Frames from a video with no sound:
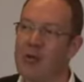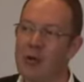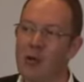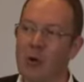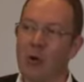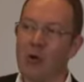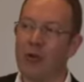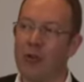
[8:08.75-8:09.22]

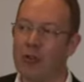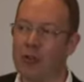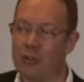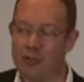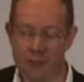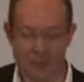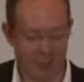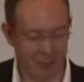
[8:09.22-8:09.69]
all
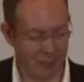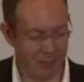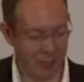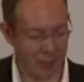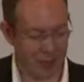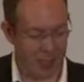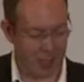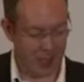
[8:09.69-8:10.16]
across,
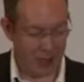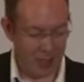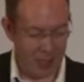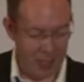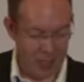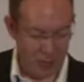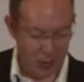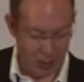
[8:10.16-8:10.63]
because that's
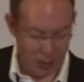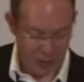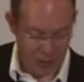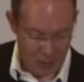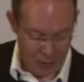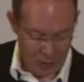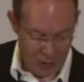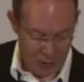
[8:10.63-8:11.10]
your
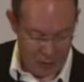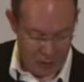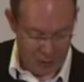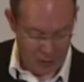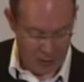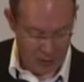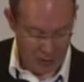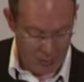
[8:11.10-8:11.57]
innovation
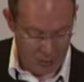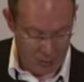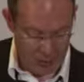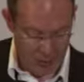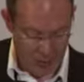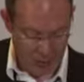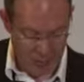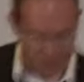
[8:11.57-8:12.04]
ecosystem
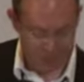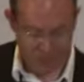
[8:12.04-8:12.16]
itself.